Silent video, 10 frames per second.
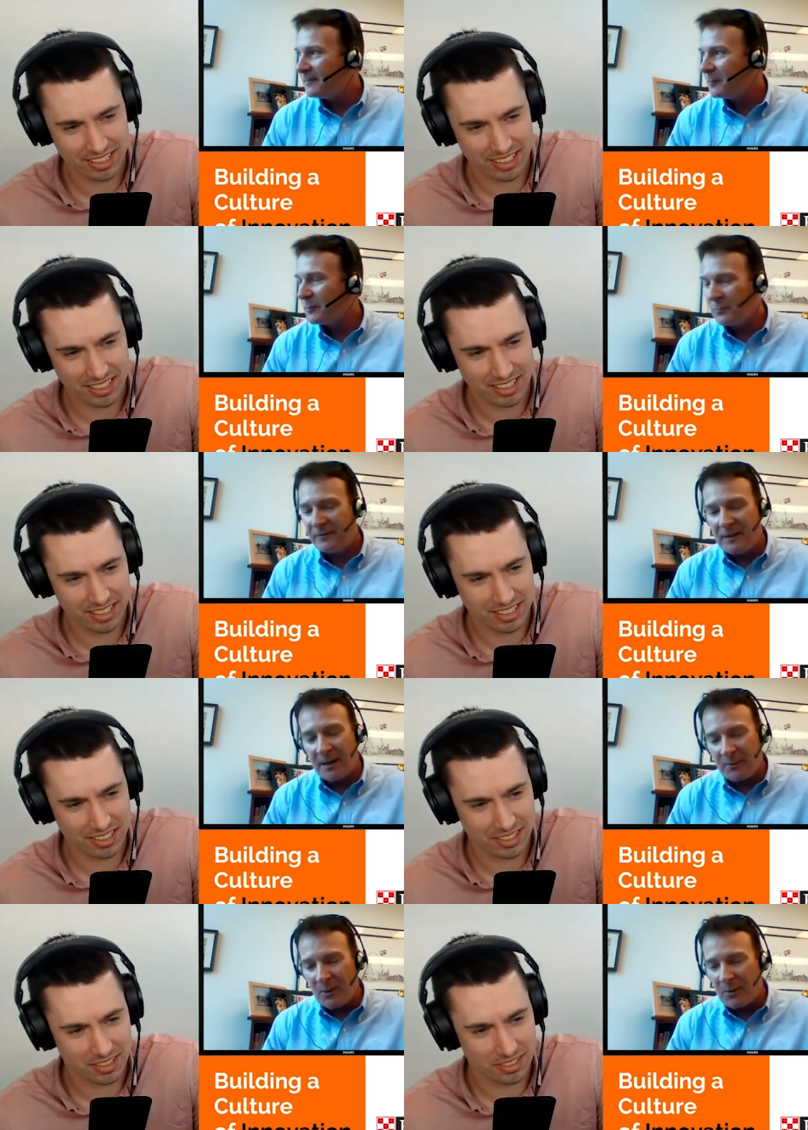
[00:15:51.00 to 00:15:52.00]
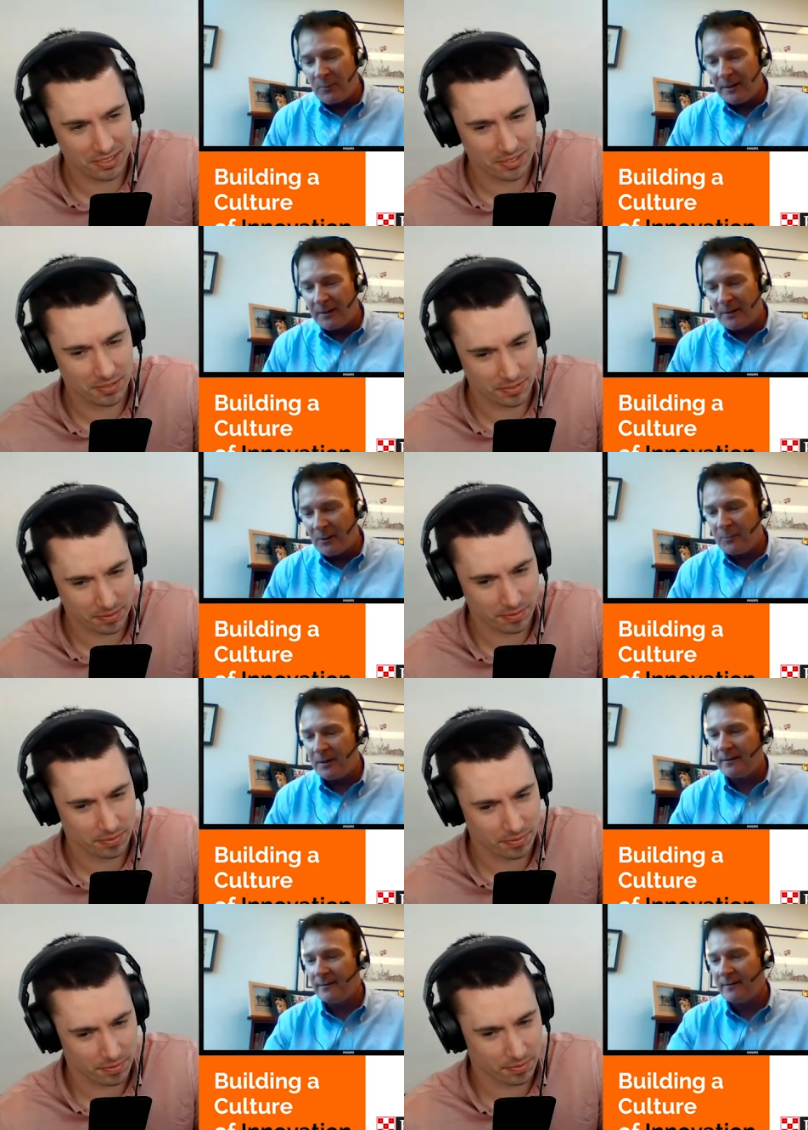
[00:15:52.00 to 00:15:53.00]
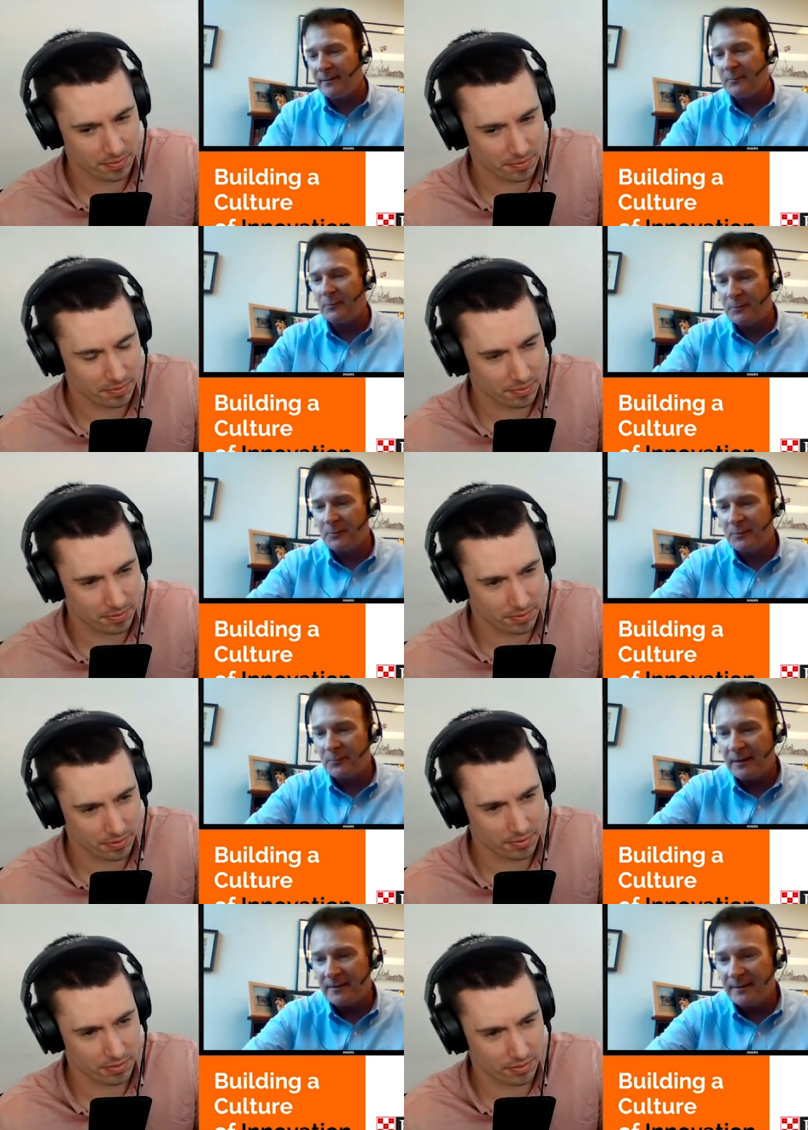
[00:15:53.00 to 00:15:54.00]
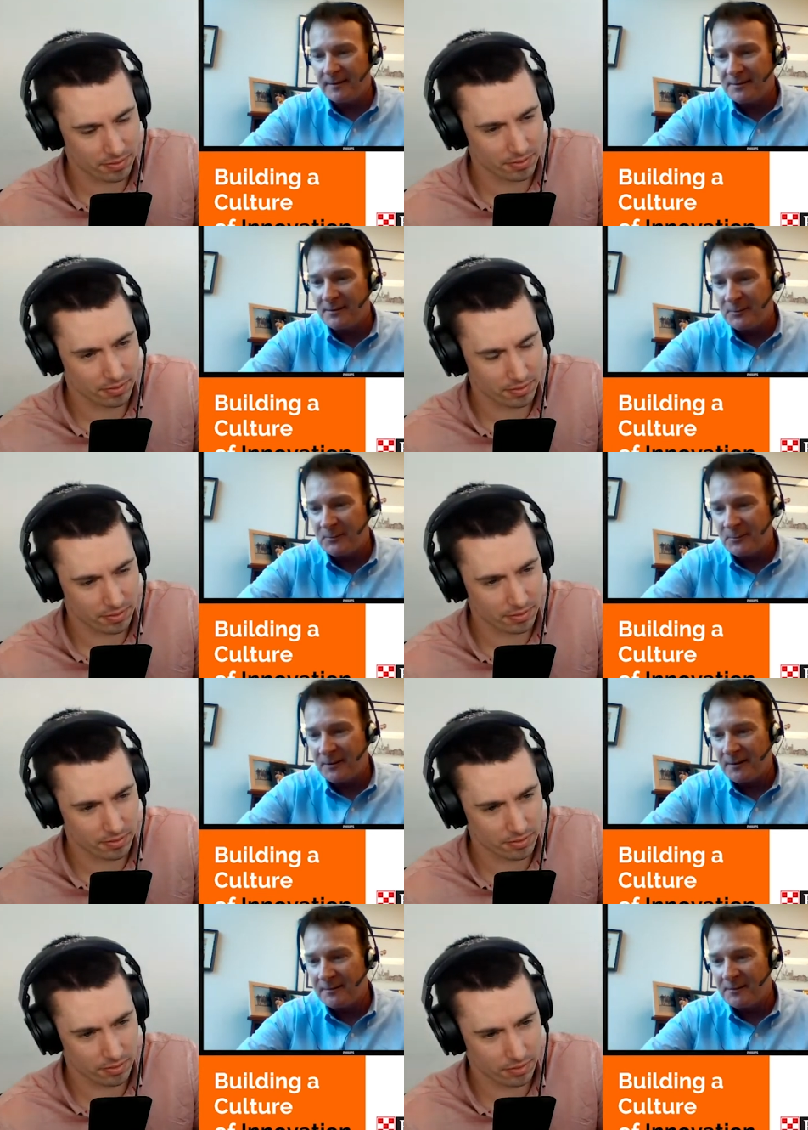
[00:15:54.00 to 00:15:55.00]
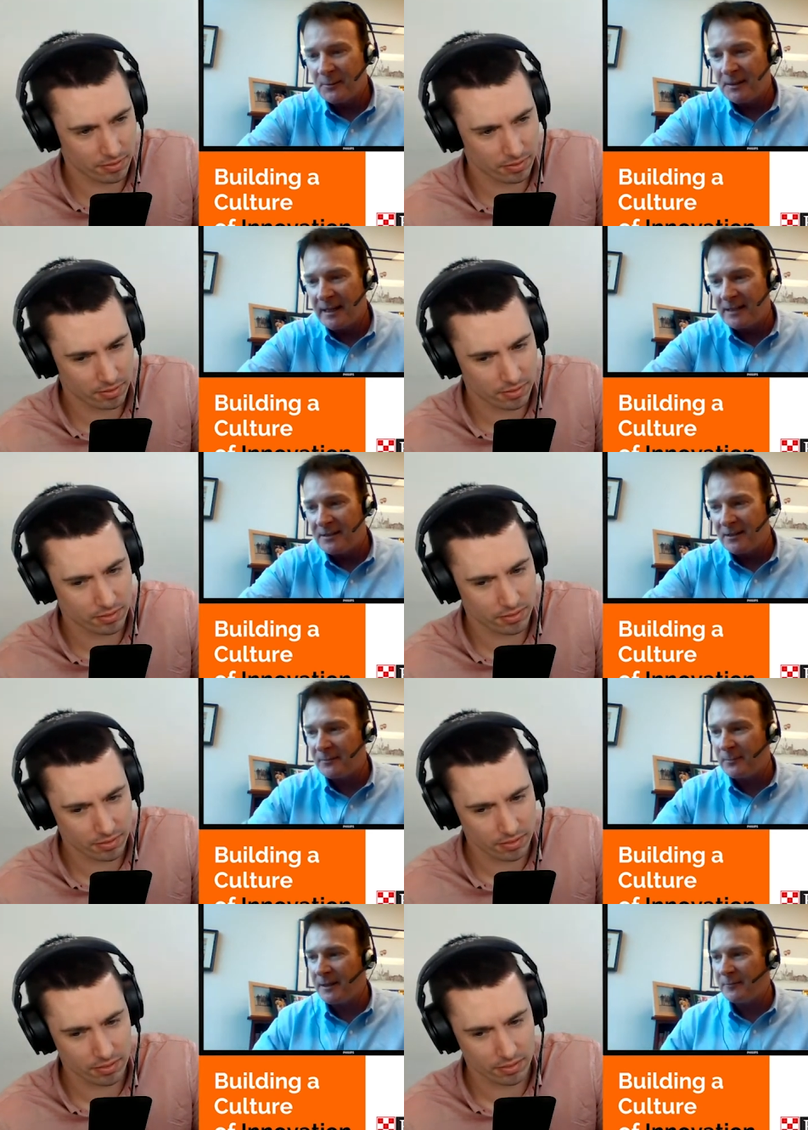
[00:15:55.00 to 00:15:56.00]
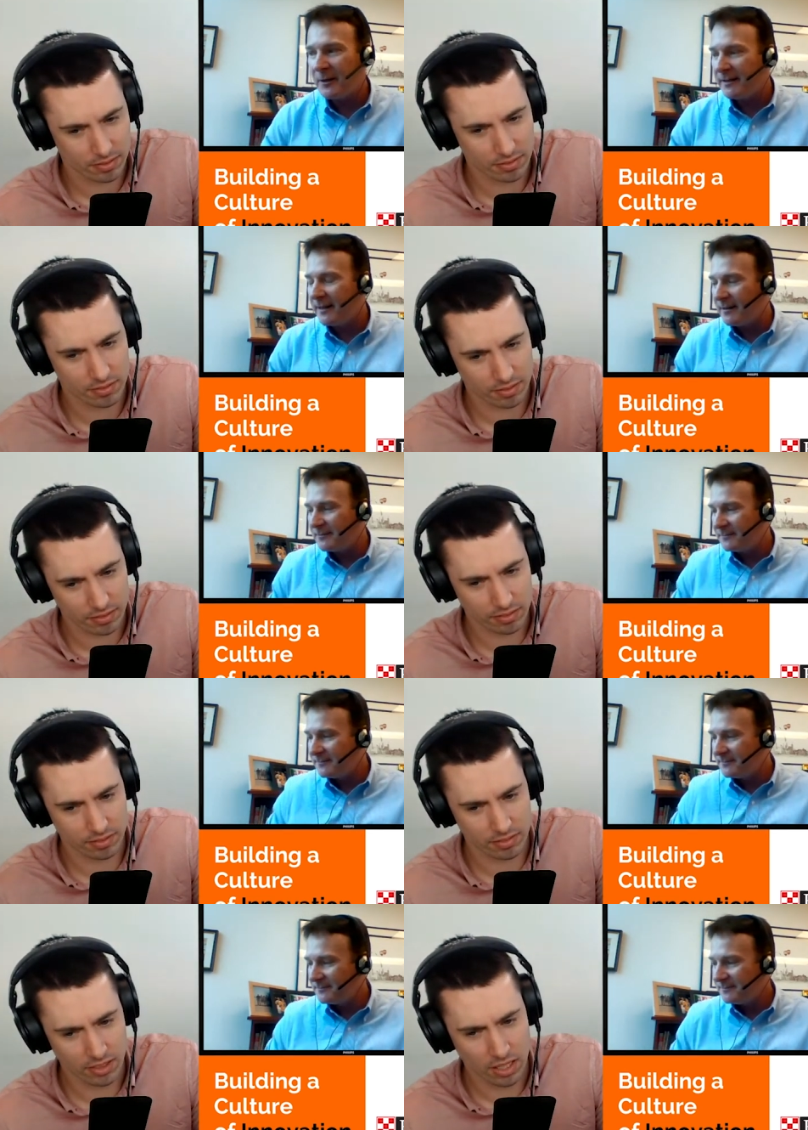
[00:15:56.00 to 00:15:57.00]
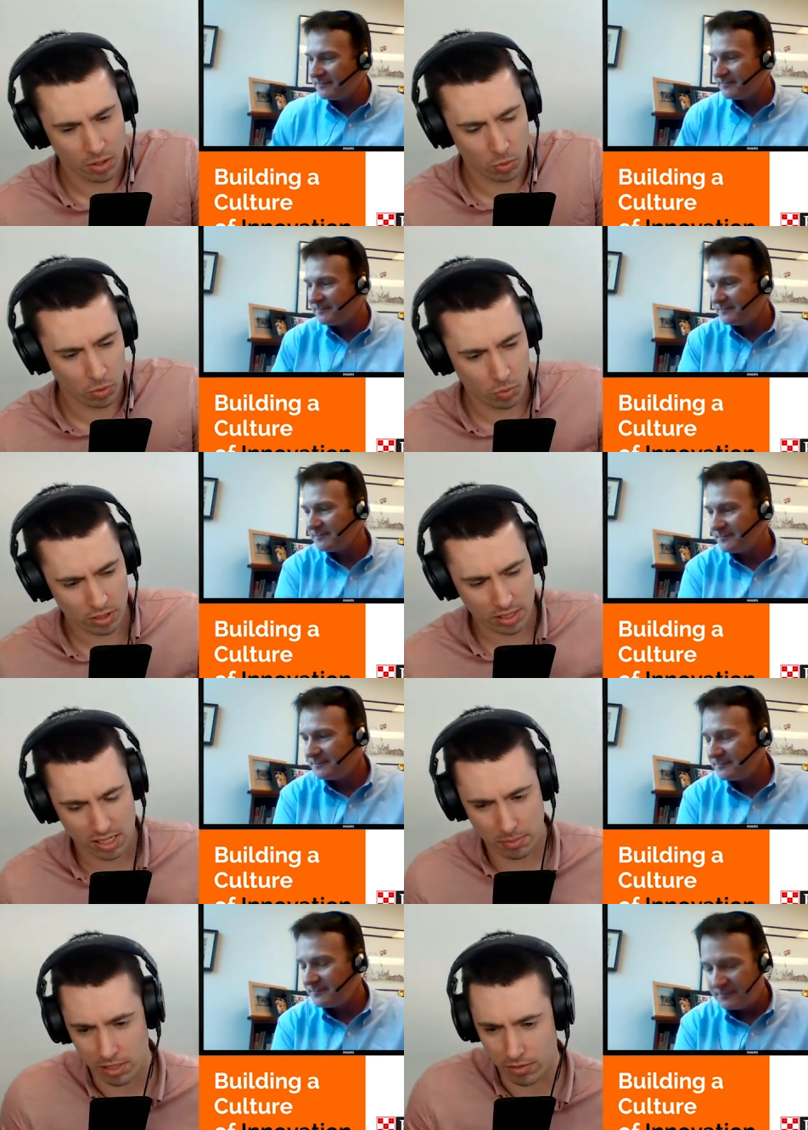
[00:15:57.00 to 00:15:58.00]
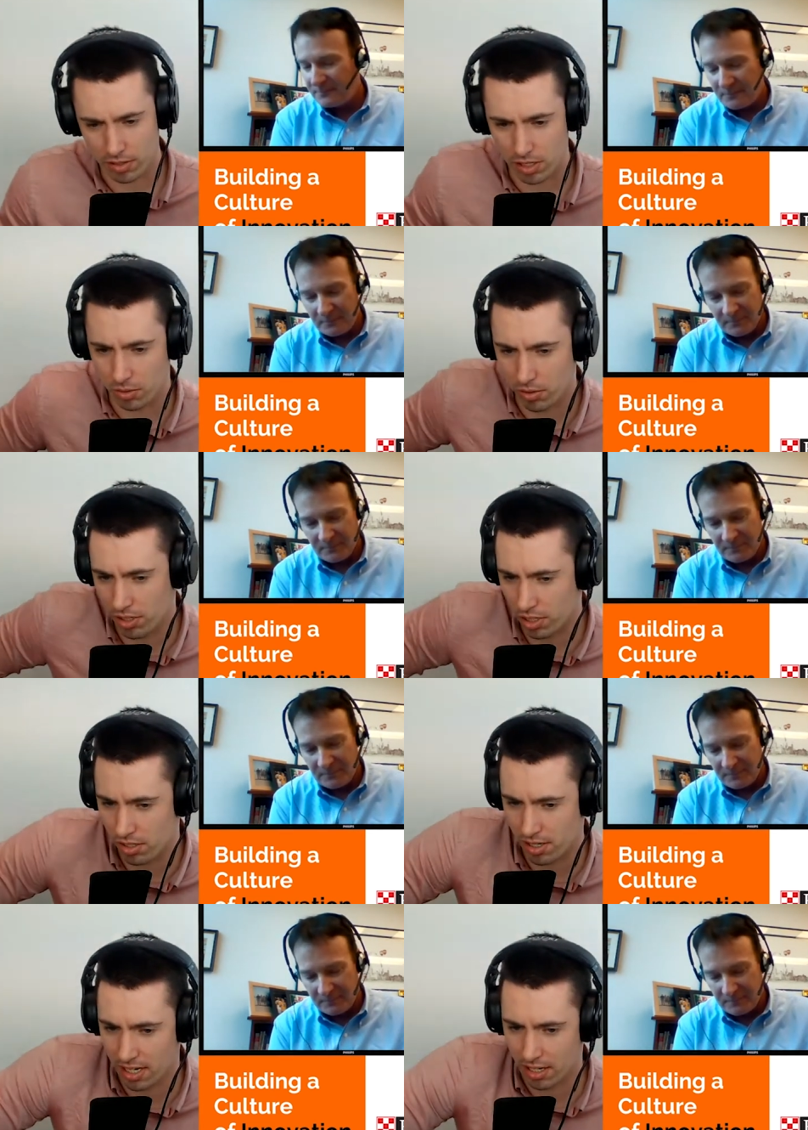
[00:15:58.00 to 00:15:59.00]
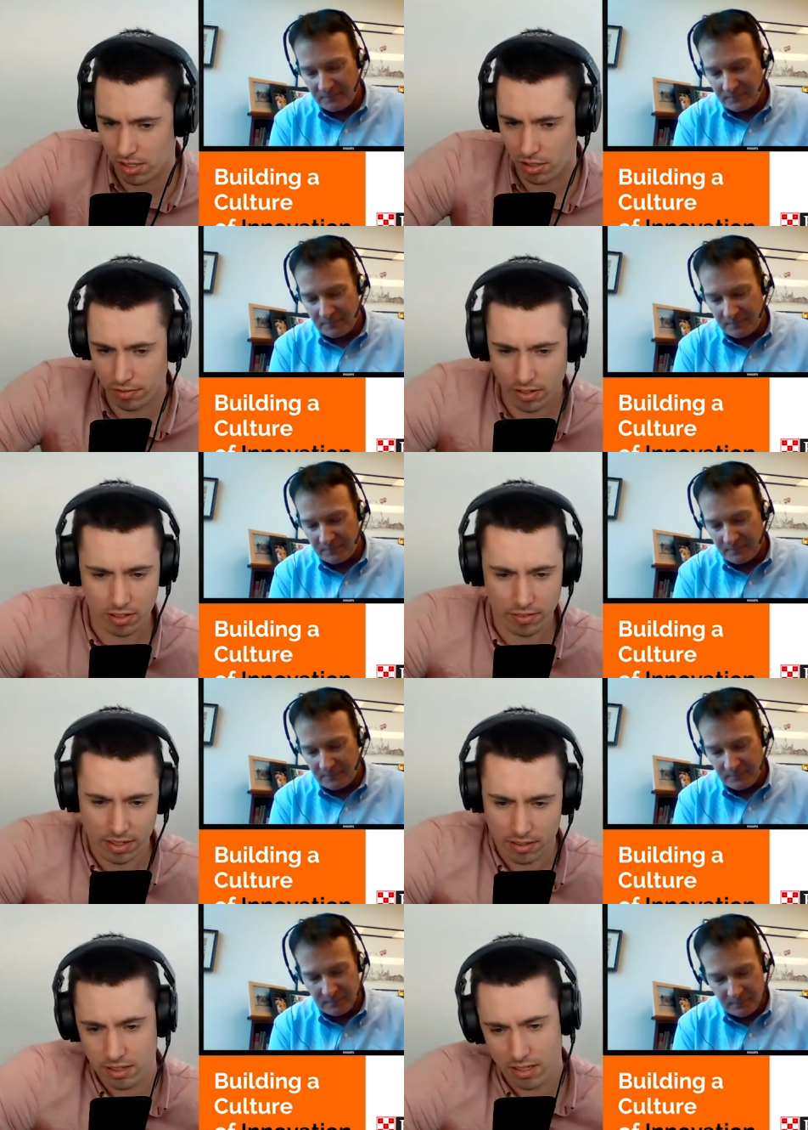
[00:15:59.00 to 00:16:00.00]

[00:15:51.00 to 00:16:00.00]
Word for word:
Speaker 1: have got a long way to go, but I, I think we're doing the right things to uh, to engage everybody right now.
Speaker 2: Mm-hmm. What What are some of the results that you're seeing so far then?